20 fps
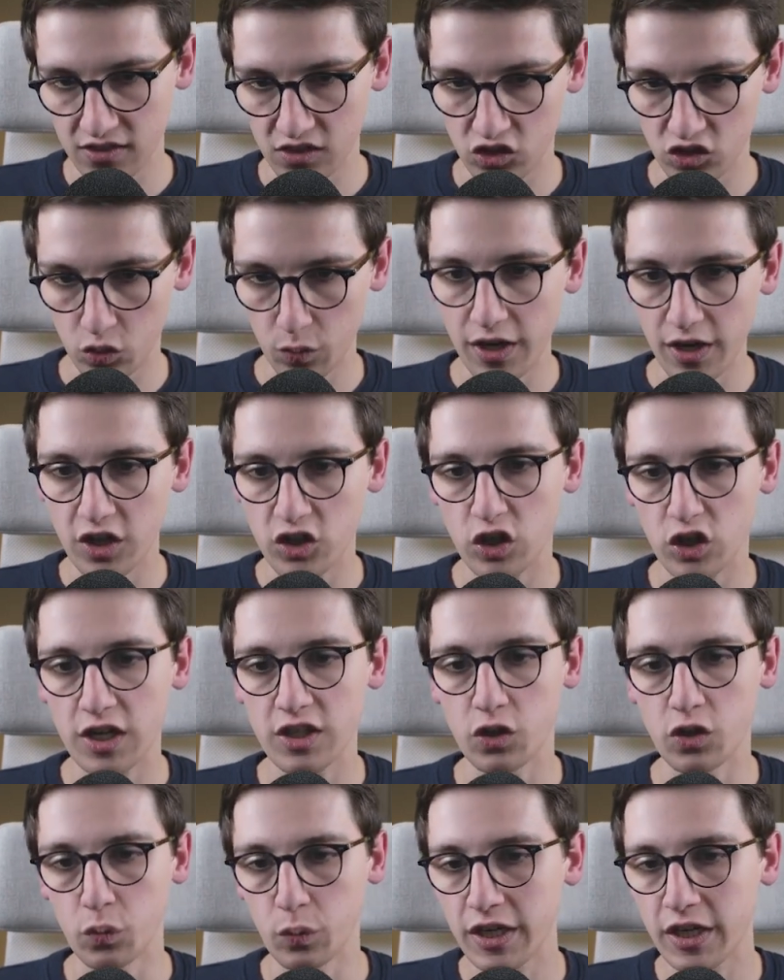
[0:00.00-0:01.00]
So we are trying
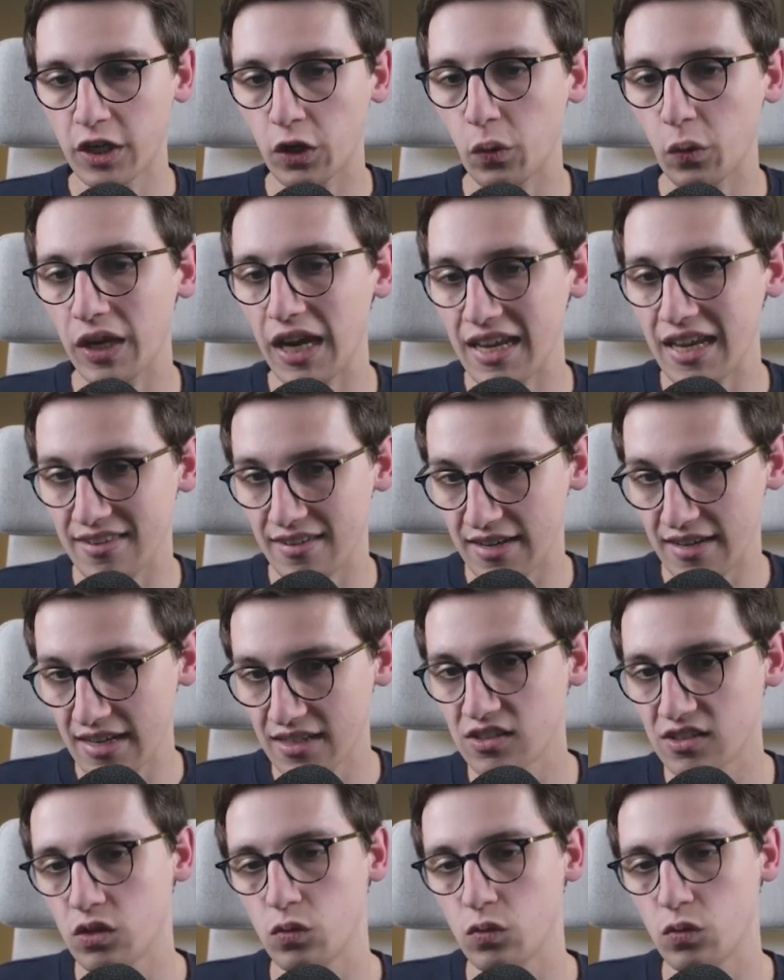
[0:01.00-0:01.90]
to recreate this.